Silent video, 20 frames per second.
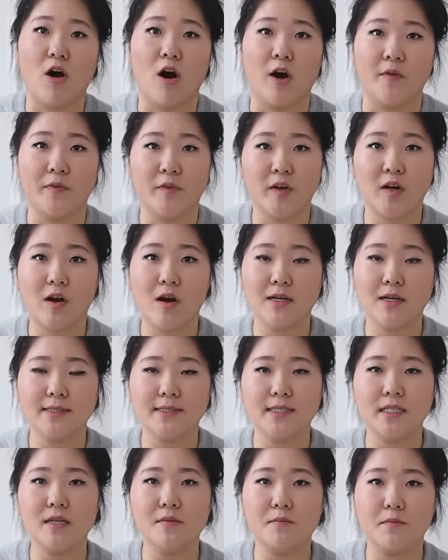on their car
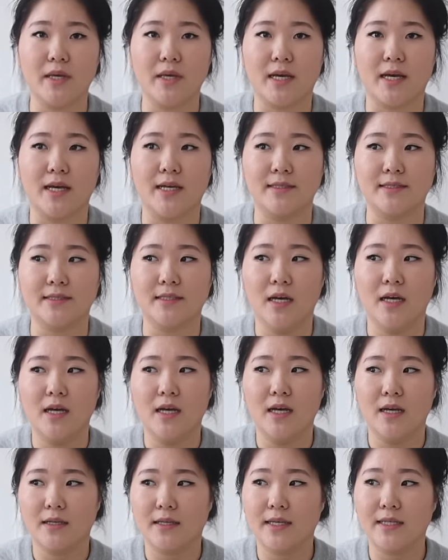seat because
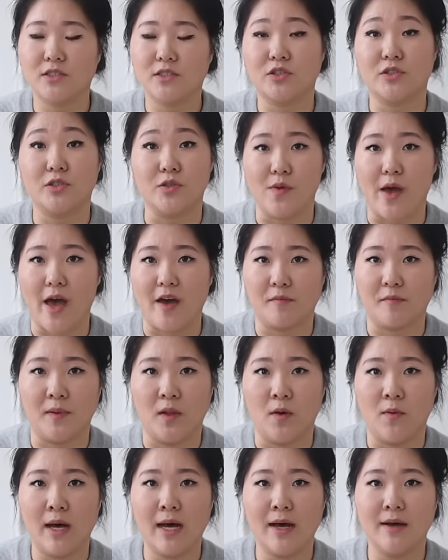kids do have
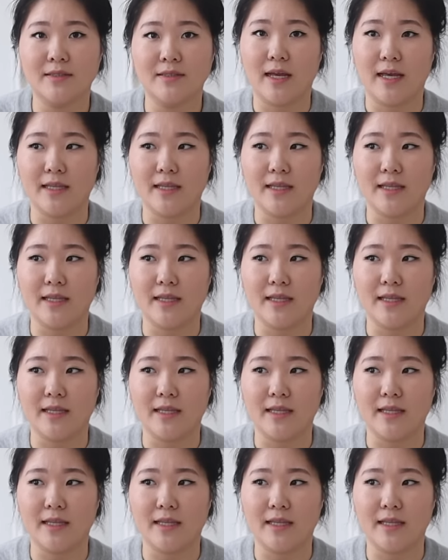blowouts.